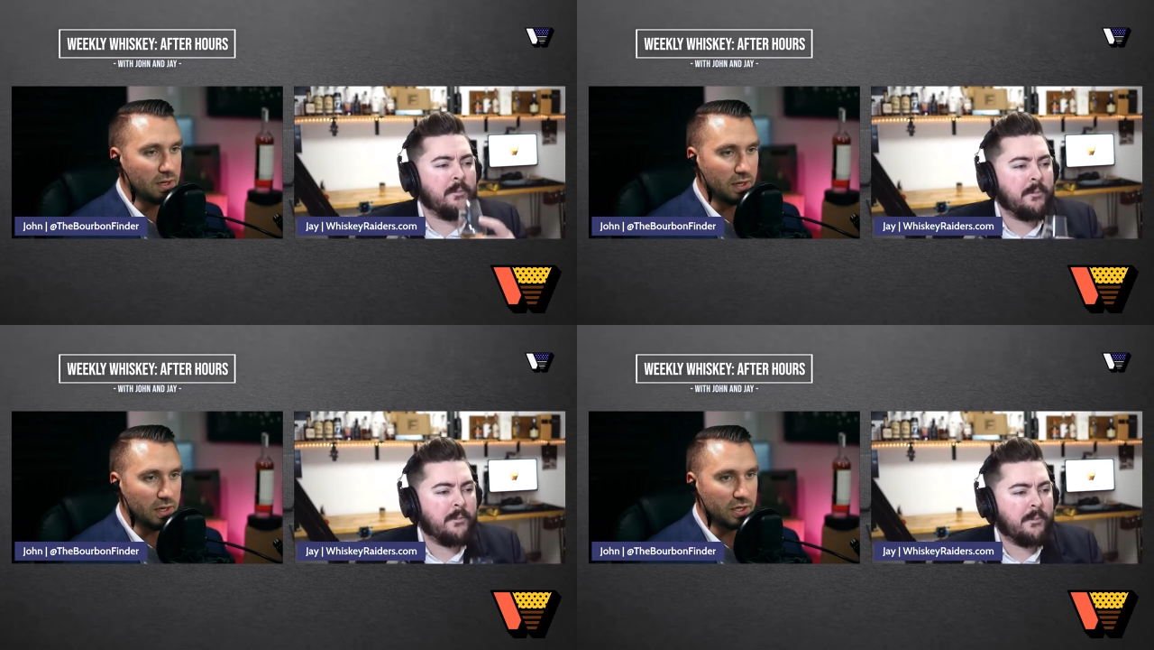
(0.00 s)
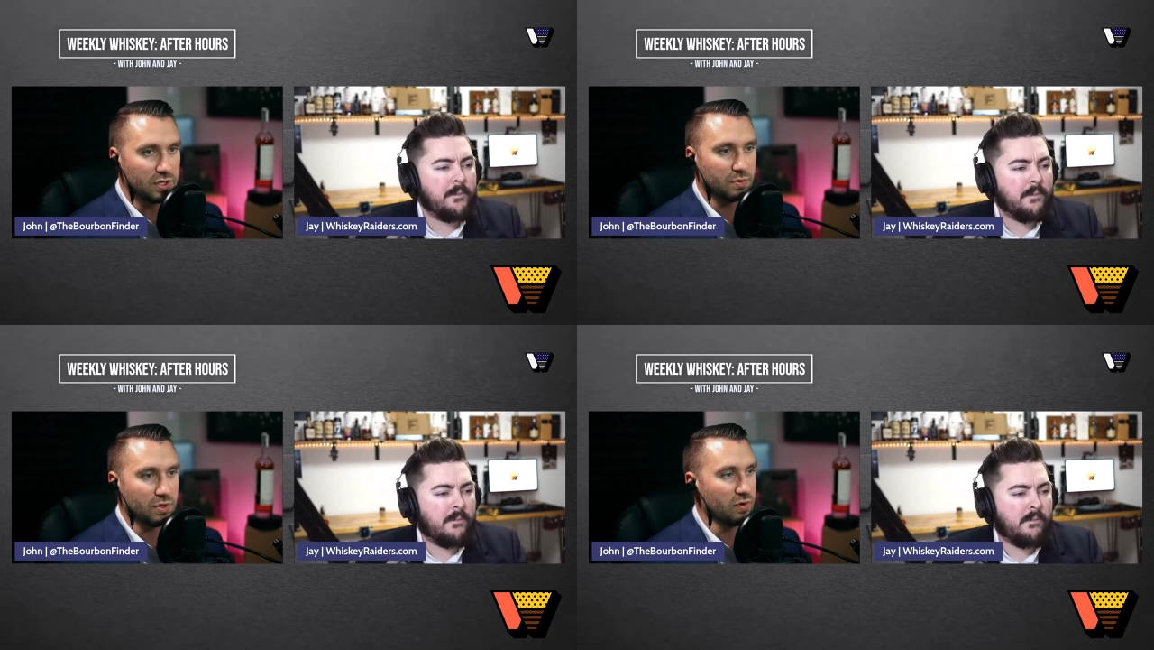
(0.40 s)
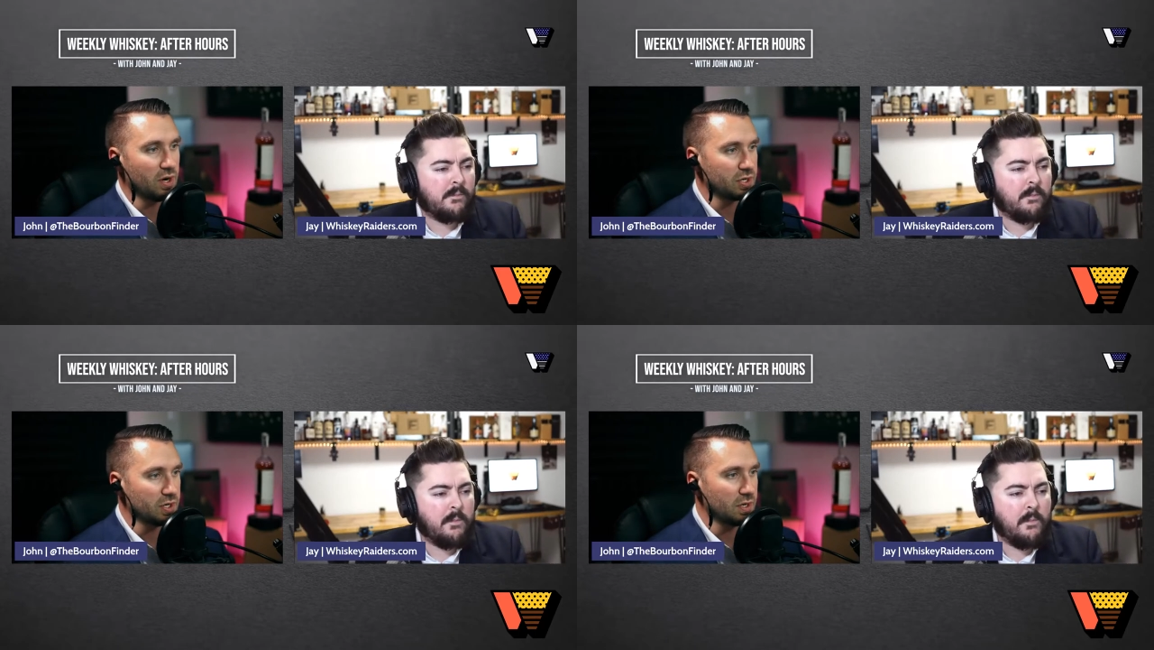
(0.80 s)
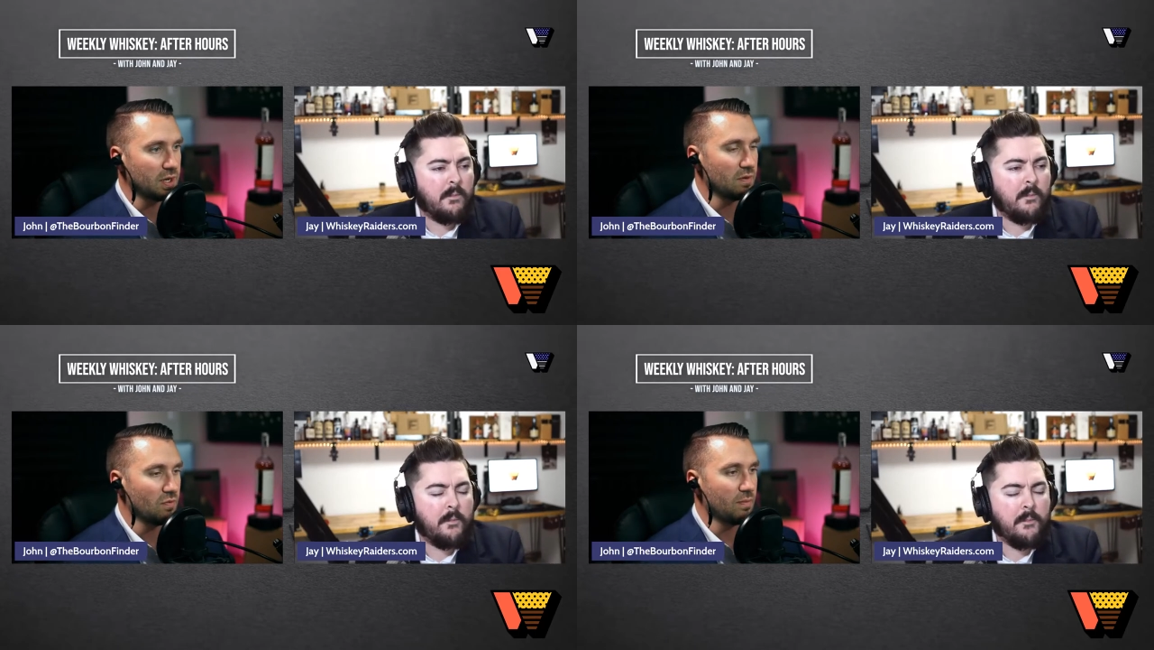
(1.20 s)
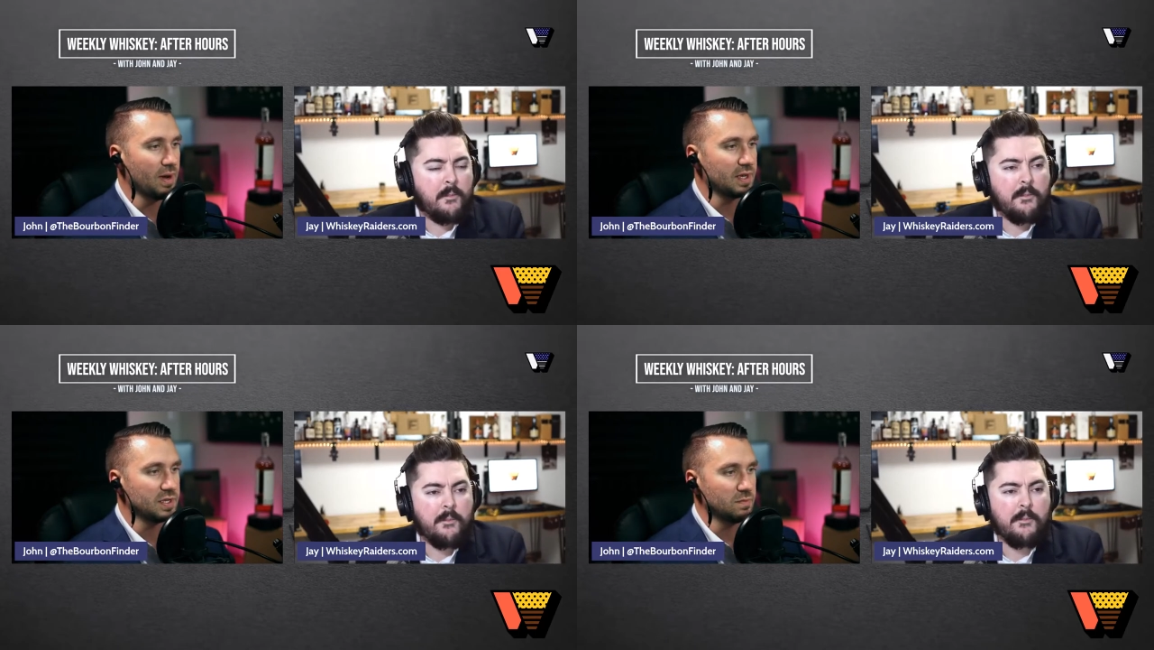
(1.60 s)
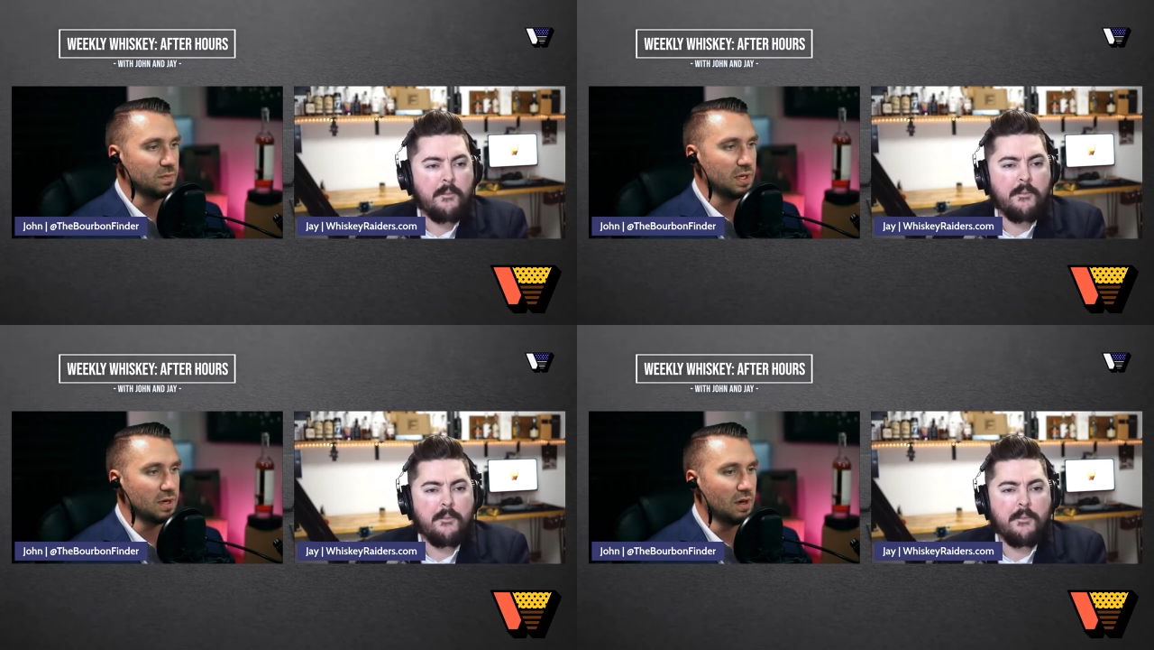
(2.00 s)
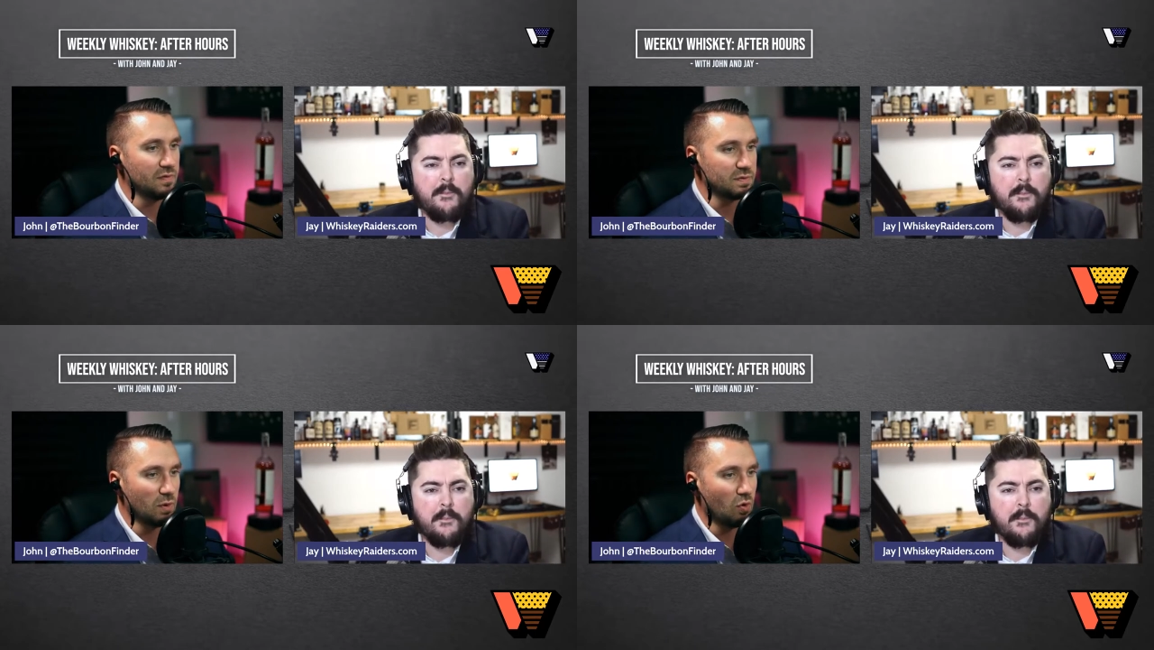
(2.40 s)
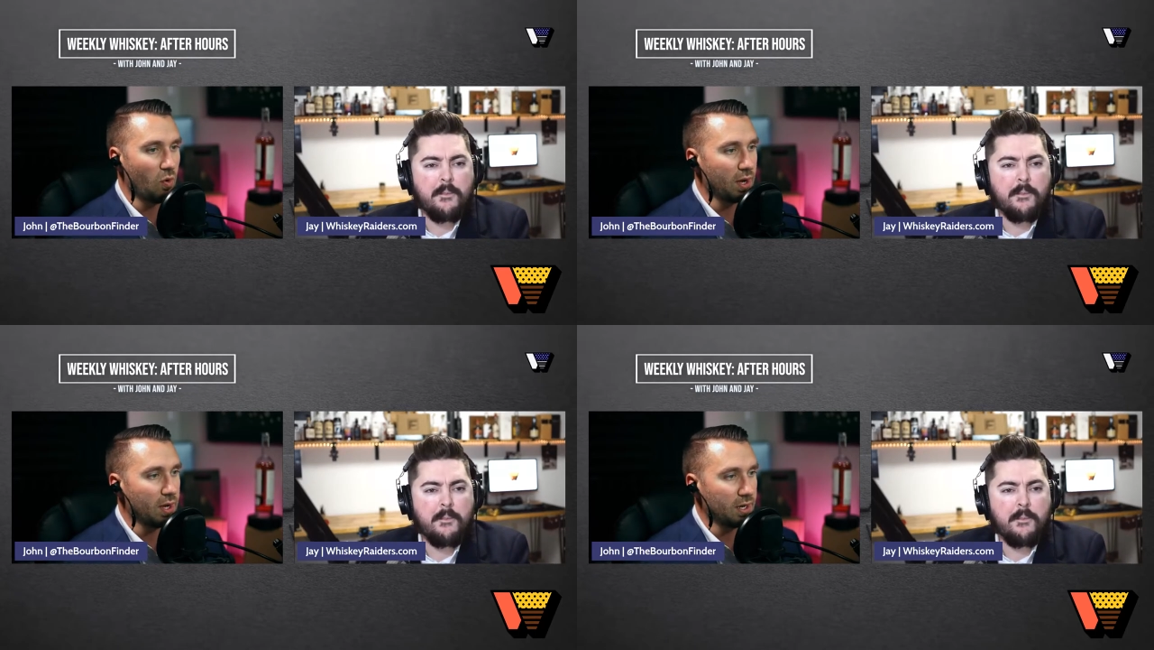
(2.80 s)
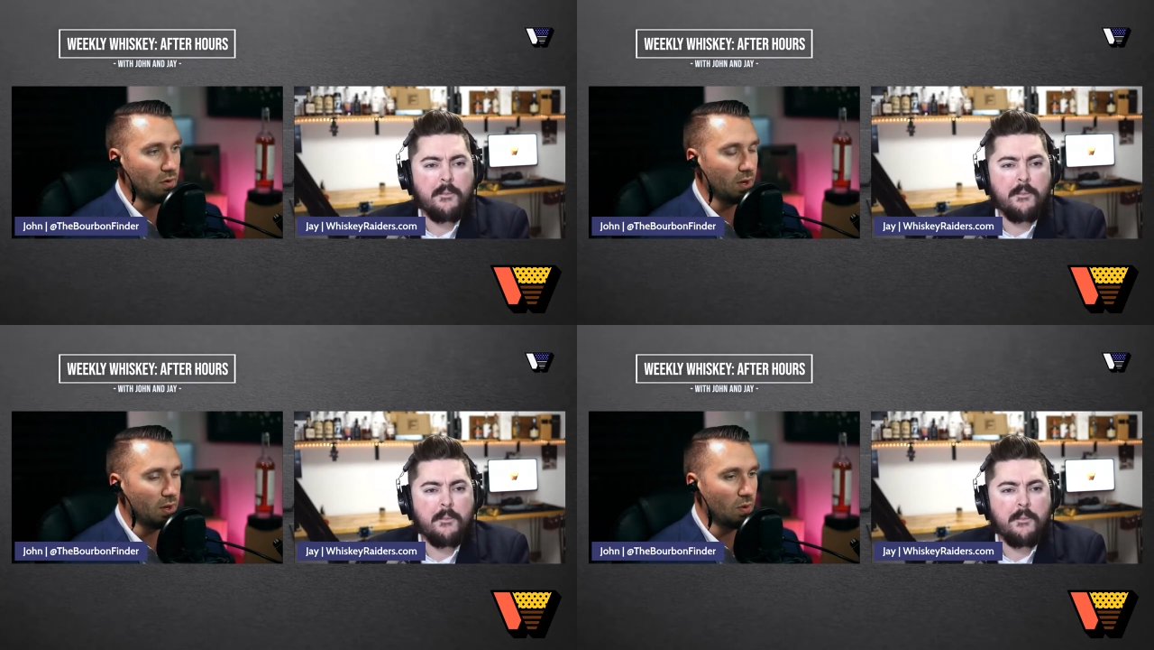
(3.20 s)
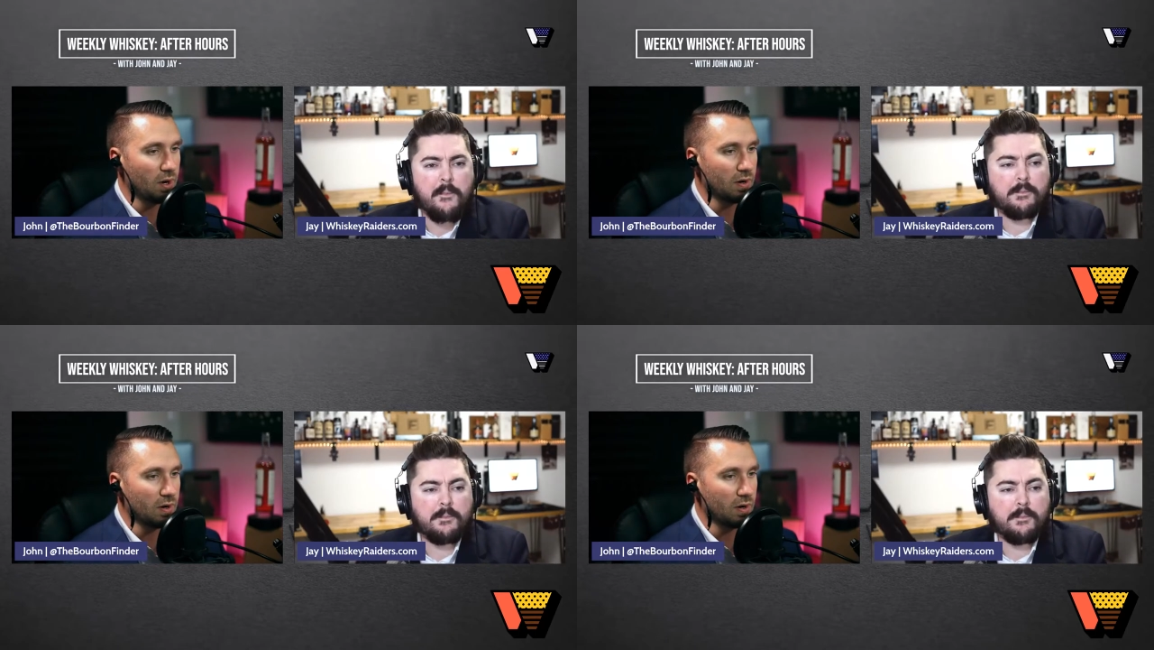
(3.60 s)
Speaker 1: each progression, it reminds me of Smoke Wagon in a way where